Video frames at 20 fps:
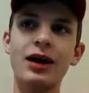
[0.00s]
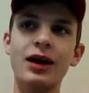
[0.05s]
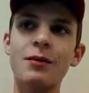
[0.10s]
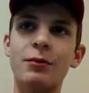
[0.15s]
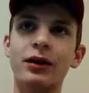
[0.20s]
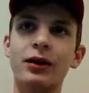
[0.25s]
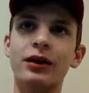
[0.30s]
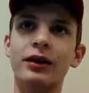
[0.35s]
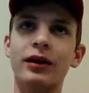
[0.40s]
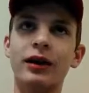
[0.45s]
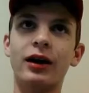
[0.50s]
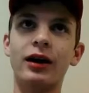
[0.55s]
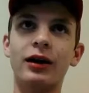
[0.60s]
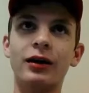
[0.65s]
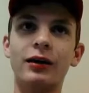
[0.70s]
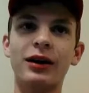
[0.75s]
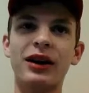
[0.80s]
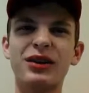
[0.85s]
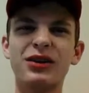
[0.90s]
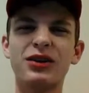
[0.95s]
Yeah.
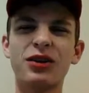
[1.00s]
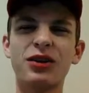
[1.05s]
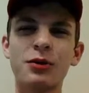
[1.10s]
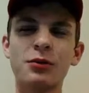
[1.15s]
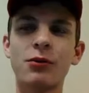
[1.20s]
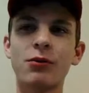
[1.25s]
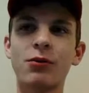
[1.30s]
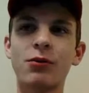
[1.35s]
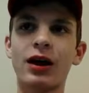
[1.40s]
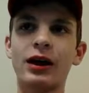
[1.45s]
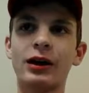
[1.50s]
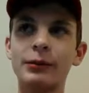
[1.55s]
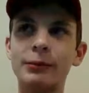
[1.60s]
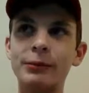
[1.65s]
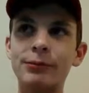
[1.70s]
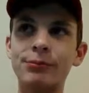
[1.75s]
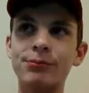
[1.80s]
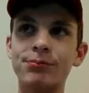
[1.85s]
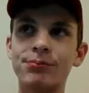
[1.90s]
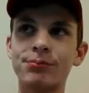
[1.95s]
But in
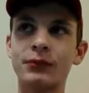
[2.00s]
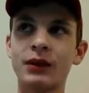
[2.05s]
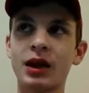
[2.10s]
terms of